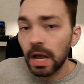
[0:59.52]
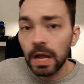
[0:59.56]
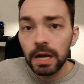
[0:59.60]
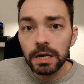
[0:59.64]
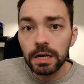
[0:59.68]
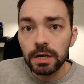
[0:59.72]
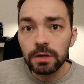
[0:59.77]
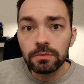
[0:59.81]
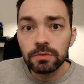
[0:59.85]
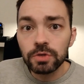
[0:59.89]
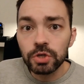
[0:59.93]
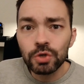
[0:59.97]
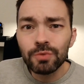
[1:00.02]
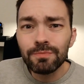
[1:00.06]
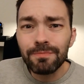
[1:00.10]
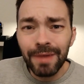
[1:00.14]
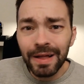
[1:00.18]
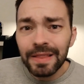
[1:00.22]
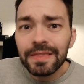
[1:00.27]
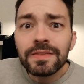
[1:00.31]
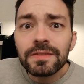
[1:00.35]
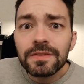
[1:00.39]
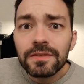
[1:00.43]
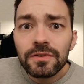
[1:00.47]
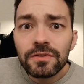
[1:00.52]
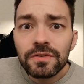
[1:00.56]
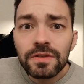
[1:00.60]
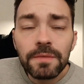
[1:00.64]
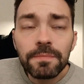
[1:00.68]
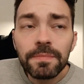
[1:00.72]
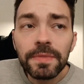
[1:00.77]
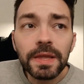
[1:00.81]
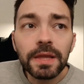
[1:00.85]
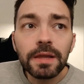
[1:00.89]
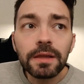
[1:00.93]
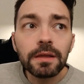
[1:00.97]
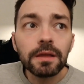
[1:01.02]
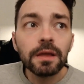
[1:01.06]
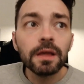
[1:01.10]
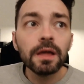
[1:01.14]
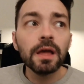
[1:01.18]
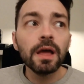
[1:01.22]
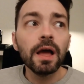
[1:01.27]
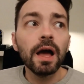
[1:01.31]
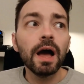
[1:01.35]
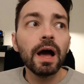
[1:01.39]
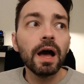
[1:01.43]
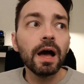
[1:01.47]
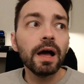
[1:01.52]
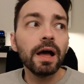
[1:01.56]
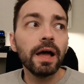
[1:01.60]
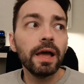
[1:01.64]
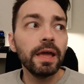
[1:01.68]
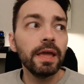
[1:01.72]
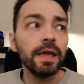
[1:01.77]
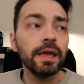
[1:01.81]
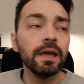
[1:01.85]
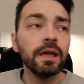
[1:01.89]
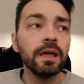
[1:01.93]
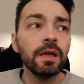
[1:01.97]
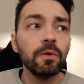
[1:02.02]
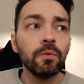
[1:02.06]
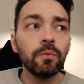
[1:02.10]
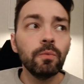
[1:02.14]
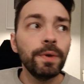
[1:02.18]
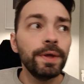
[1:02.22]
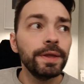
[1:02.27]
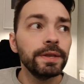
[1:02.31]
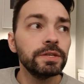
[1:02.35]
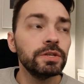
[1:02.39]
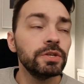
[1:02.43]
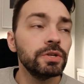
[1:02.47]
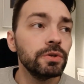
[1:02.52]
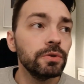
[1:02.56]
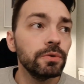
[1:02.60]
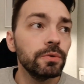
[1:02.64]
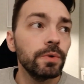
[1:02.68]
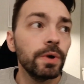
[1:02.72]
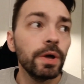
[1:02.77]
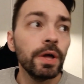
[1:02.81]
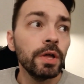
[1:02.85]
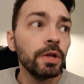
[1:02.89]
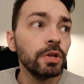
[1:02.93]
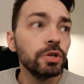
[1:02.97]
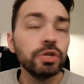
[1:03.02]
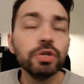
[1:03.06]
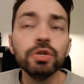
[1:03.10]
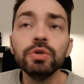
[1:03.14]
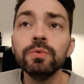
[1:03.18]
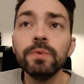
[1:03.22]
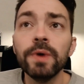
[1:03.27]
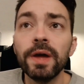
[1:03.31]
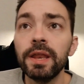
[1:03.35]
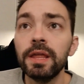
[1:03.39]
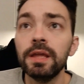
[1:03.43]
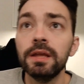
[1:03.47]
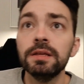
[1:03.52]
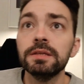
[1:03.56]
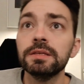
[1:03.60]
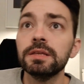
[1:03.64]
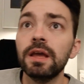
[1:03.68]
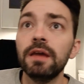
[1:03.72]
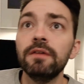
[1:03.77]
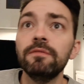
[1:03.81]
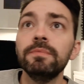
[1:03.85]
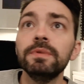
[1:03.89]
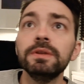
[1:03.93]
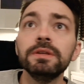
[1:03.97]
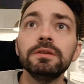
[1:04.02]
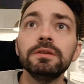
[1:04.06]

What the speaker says: I don't know, 2 months or something. I went to 2 weddings. I've